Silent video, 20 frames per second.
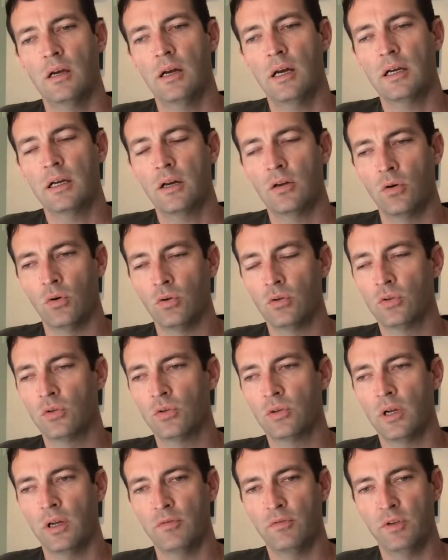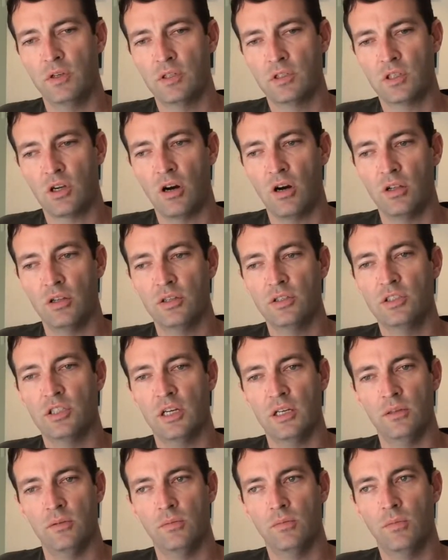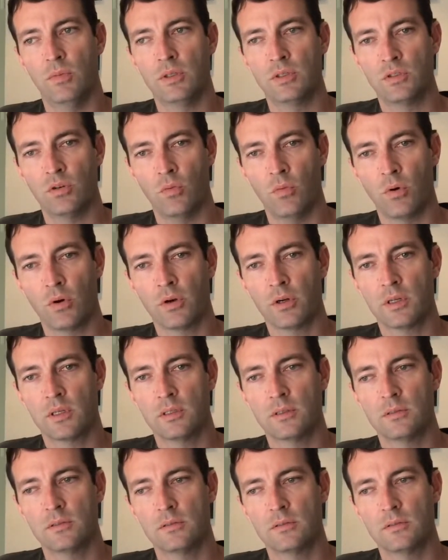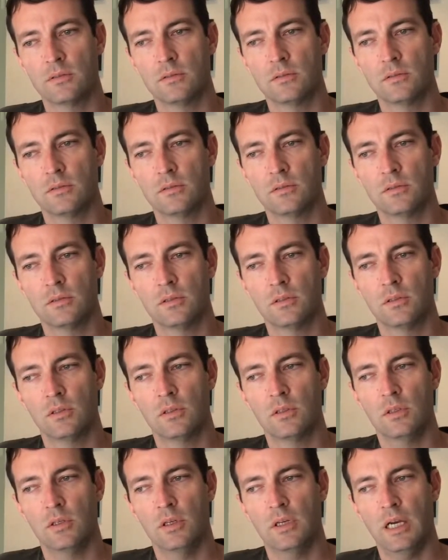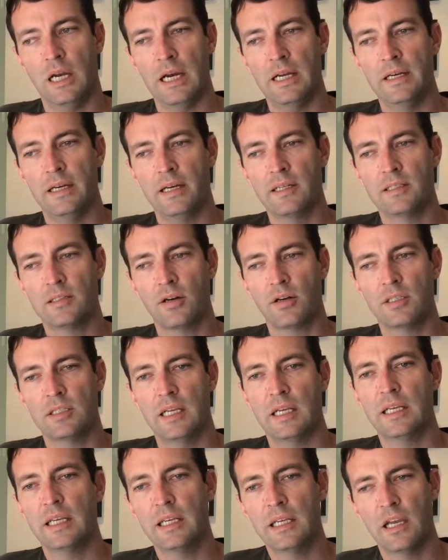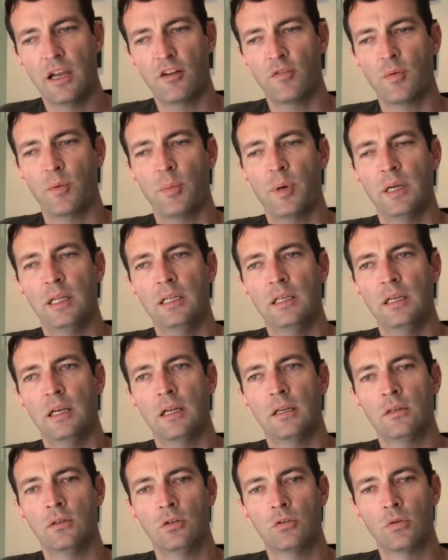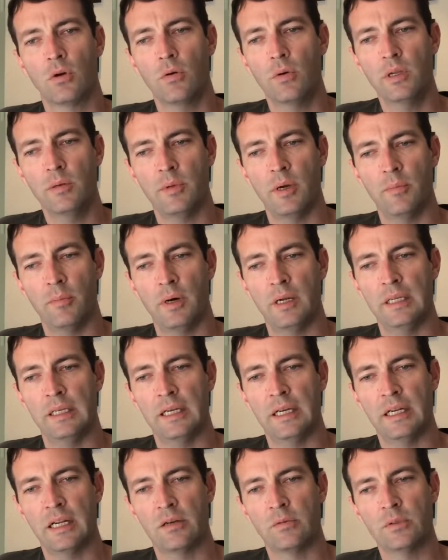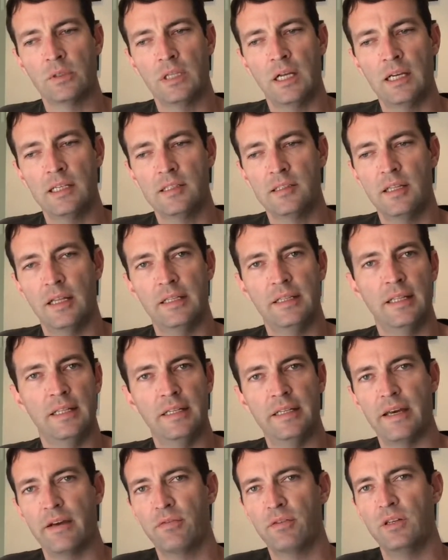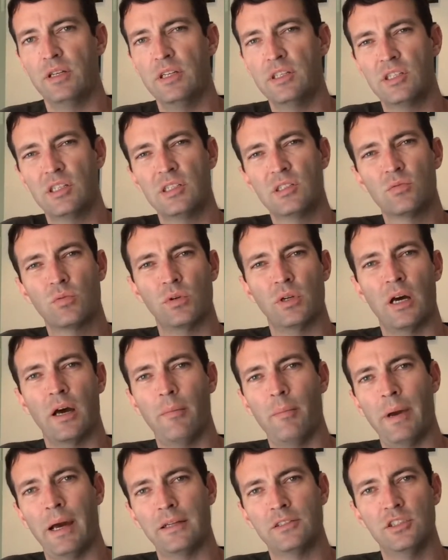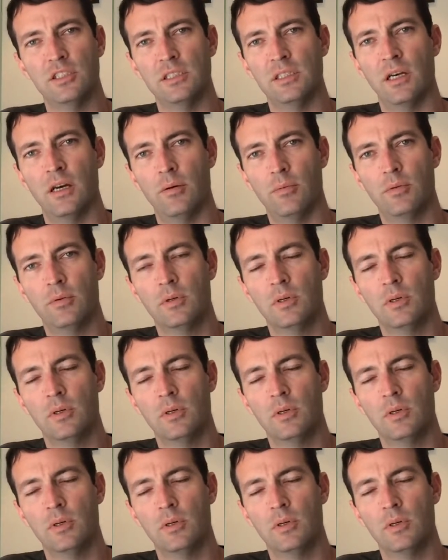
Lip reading: I got older, I finished college, I went to work, and I started taking care of my money and growing my money, and I realized that the definitions were not matching up.